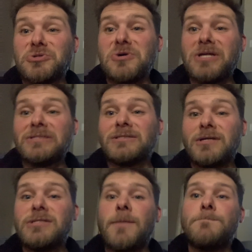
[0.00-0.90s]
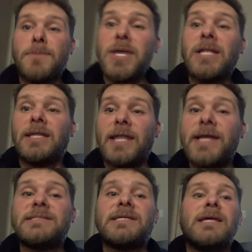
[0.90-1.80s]
is. He's a big,
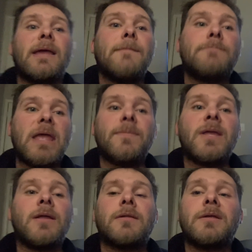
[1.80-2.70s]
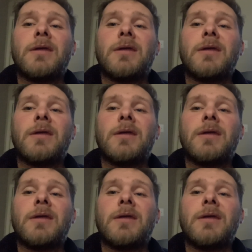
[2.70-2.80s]
lazy baby,